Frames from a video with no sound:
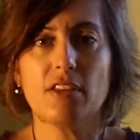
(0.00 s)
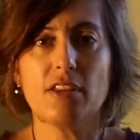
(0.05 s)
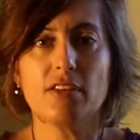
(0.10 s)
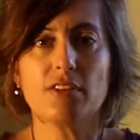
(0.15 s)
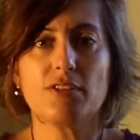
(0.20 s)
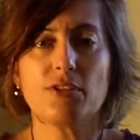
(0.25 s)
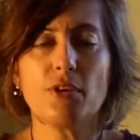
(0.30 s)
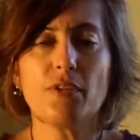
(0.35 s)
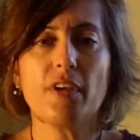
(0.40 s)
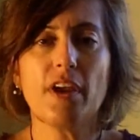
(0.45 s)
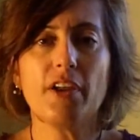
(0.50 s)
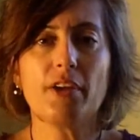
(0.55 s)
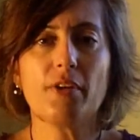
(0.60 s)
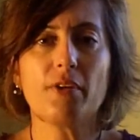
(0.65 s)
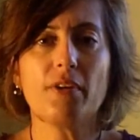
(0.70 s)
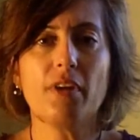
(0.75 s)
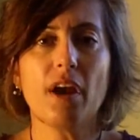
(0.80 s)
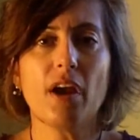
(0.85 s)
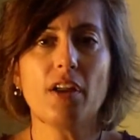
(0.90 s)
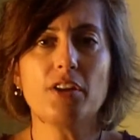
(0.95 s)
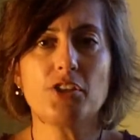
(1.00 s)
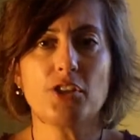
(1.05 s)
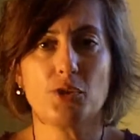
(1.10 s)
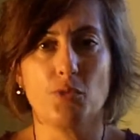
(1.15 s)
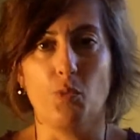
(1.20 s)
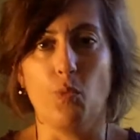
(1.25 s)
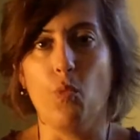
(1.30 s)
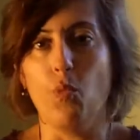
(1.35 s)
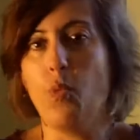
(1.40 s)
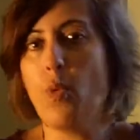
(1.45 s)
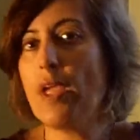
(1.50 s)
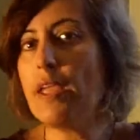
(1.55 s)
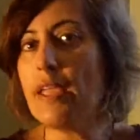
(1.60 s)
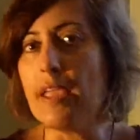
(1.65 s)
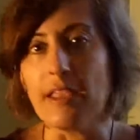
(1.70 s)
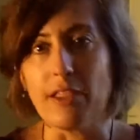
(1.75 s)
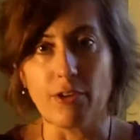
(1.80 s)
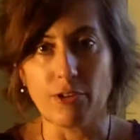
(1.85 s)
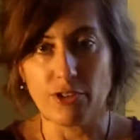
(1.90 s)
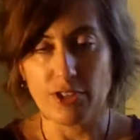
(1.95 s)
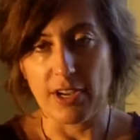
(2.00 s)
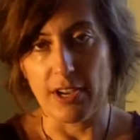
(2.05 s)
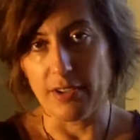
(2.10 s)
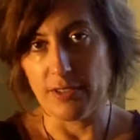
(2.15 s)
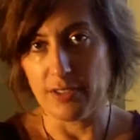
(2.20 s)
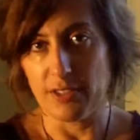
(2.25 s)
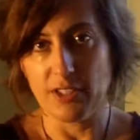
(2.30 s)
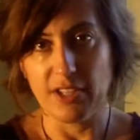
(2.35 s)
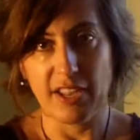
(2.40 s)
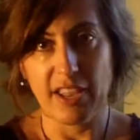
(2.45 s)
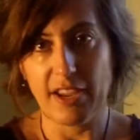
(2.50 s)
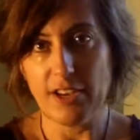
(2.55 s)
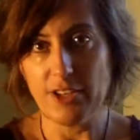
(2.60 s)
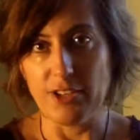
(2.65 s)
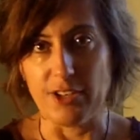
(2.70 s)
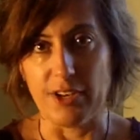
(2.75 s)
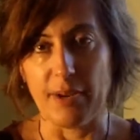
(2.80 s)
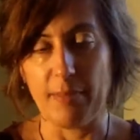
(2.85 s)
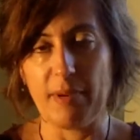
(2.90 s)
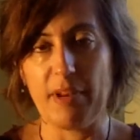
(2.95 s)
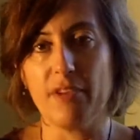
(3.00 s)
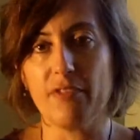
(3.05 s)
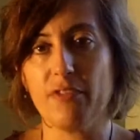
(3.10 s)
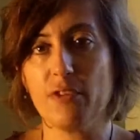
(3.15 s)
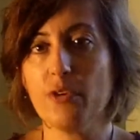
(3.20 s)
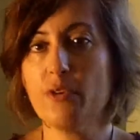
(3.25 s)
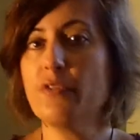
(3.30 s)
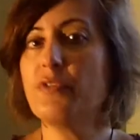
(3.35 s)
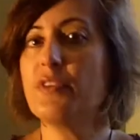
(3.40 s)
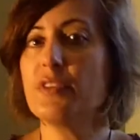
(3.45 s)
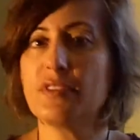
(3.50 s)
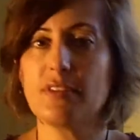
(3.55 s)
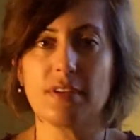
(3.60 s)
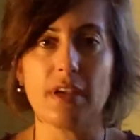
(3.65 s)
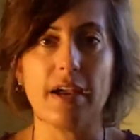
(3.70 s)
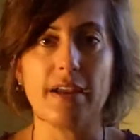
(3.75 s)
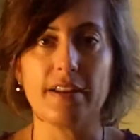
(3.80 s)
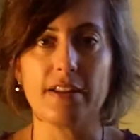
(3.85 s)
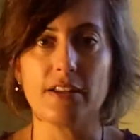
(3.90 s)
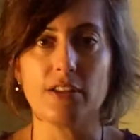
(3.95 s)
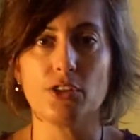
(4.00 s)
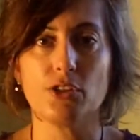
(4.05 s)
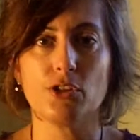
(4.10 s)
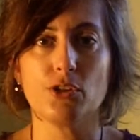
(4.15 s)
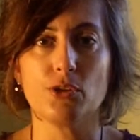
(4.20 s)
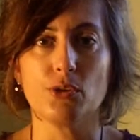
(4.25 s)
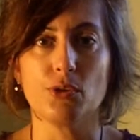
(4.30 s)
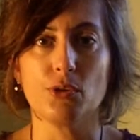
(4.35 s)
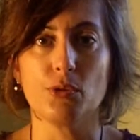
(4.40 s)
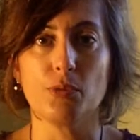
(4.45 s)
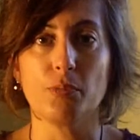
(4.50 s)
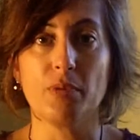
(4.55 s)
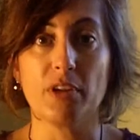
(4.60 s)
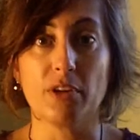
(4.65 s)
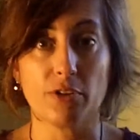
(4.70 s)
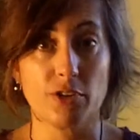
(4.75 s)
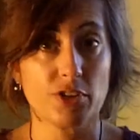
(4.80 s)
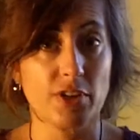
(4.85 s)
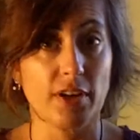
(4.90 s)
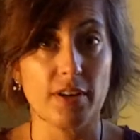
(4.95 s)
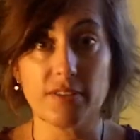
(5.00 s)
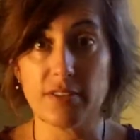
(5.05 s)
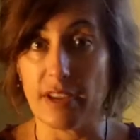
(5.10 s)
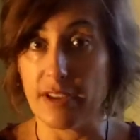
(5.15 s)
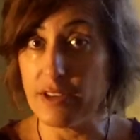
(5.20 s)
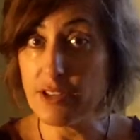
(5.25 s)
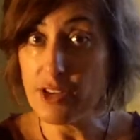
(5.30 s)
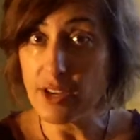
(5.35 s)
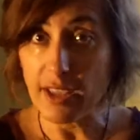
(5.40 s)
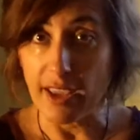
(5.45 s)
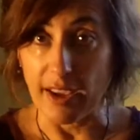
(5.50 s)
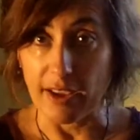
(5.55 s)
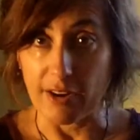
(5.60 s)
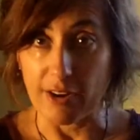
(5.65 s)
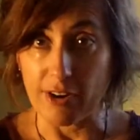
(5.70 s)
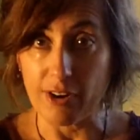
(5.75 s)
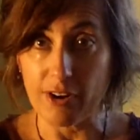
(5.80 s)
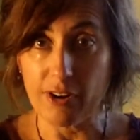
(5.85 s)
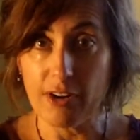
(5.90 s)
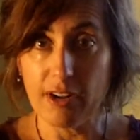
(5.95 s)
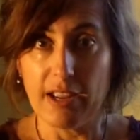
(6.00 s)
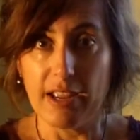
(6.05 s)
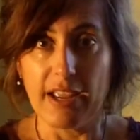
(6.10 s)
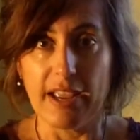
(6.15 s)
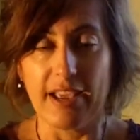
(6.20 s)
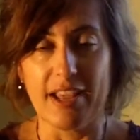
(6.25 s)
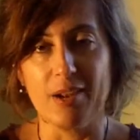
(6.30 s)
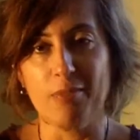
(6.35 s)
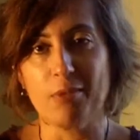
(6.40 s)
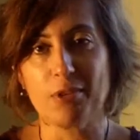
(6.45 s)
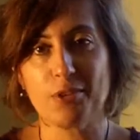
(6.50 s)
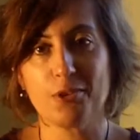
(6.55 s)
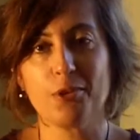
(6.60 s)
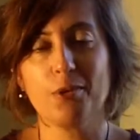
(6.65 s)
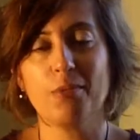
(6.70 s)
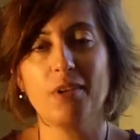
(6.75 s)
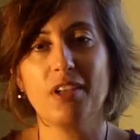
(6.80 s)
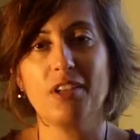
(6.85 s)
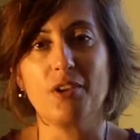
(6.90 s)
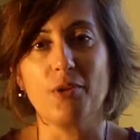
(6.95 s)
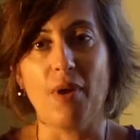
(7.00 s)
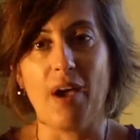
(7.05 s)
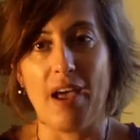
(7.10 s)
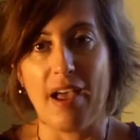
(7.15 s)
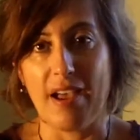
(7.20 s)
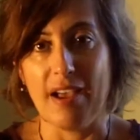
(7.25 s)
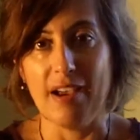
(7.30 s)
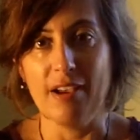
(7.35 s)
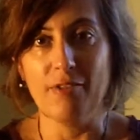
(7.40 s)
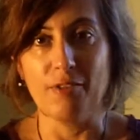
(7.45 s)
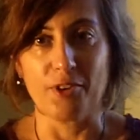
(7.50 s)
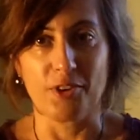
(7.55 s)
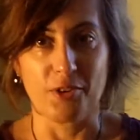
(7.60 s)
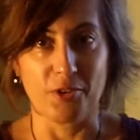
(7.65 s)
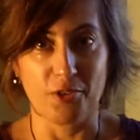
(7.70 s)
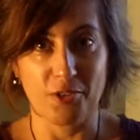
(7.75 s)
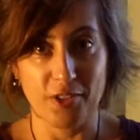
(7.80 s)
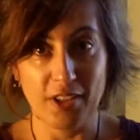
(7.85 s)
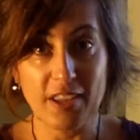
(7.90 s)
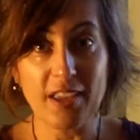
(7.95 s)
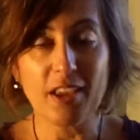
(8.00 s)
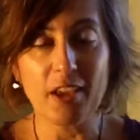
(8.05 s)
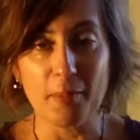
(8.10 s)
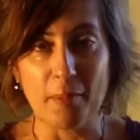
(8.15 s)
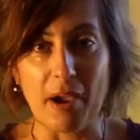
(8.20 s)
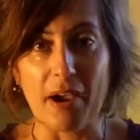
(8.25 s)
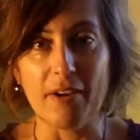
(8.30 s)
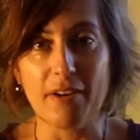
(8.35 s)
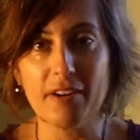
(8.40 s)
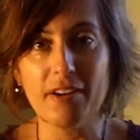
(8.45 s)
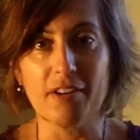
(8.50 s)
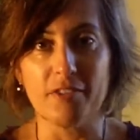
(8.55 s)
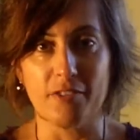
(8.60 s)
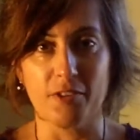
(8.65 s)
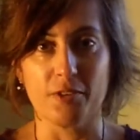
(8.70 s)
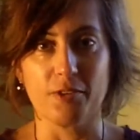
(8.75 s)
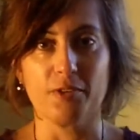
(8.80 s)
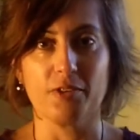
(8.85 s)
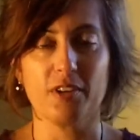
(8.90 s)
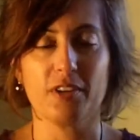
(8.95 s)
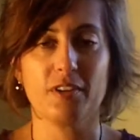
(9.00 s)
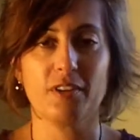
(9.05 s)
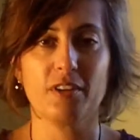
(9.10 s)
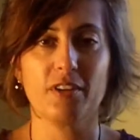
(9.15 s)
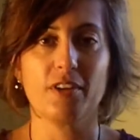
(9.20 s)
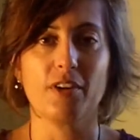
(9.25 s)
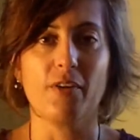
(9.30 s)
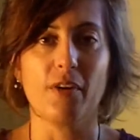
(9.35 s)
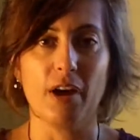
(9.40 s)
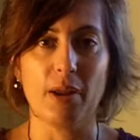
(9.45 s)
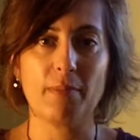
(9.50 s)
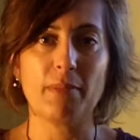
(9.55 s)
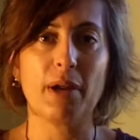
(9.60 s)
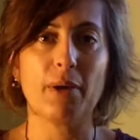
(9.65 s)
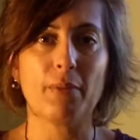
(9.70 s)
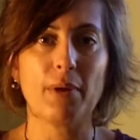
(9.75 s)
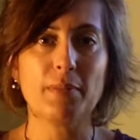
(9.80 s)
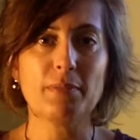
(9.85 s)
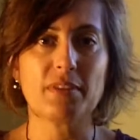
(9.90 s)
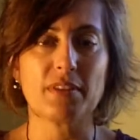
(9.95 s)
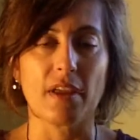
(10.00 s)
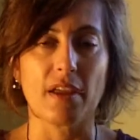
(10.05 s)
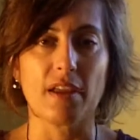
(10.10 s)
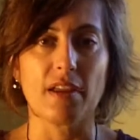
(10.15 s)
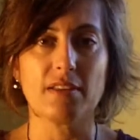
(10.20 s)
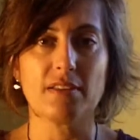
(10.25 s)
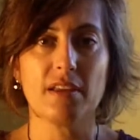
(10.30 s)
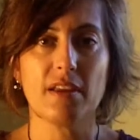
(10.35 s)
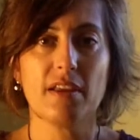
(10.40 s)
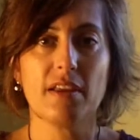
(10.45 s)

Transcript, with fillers: so that you're not just winging your child's education. I mean, if you've decided to be your child's educator, and I'm assuming you have or you're thinking about it if you're, you know, on my website,